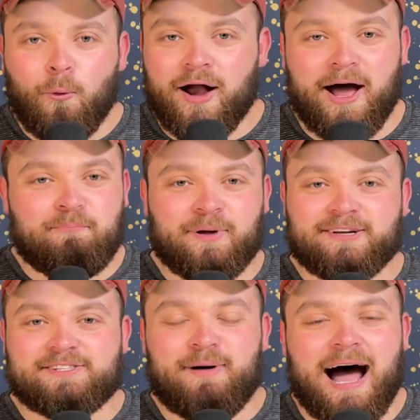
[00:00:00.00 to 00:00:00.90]
What up,
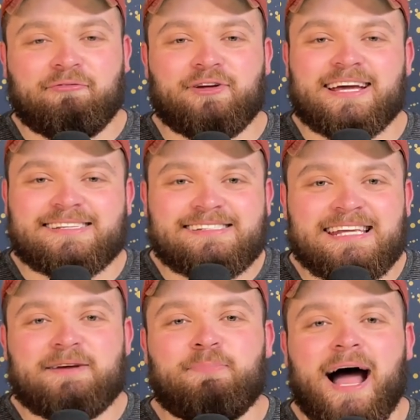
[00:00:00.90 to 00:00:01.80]
Bills Mafia?
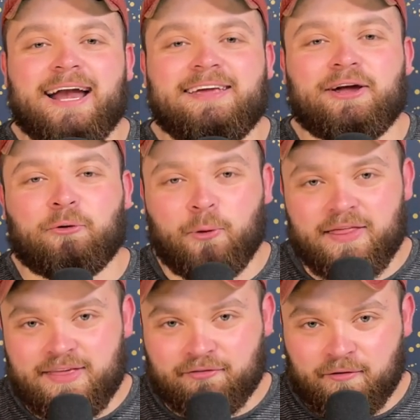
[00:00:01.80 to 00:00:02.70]
Z-Bot here
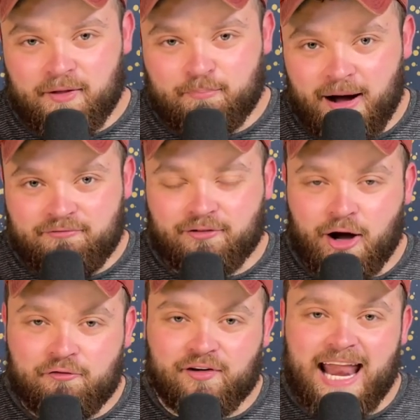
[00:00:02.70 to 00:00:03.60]
with you from the
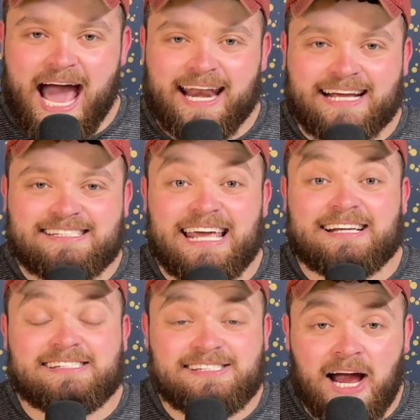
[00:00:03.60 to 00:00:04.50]
Buffalo Fanatics.
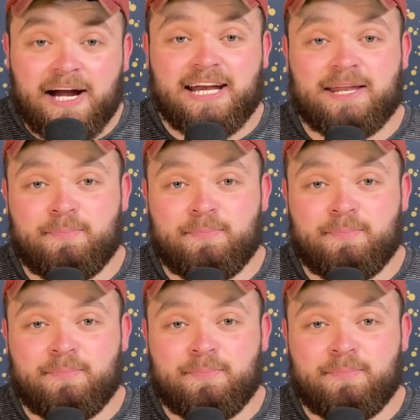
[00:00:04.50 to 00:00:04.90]
Excited to